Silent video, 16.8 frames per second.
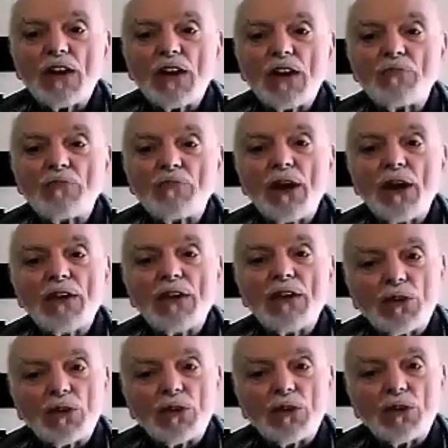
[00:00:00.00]
of
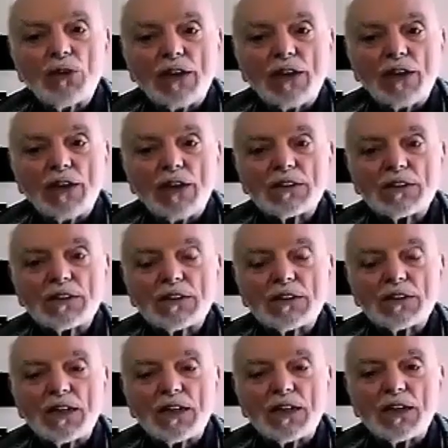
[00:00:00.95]
biochemical reactions in the
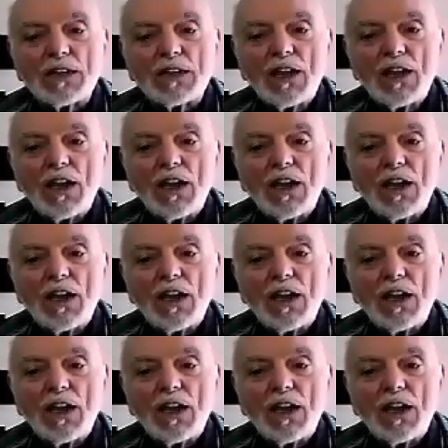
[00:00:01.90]
cell.